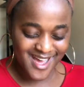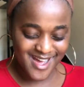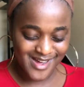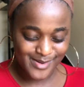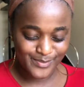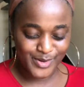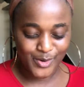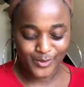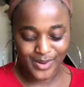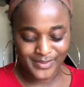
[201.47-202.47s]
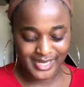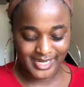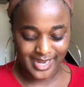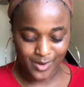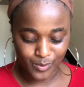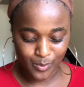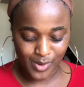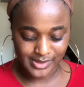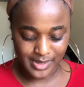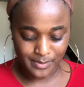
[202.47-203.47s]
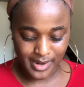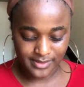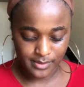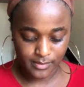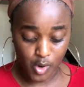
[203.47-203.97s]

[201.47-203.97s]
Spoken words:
No, I'm kidding. I will one day buy them.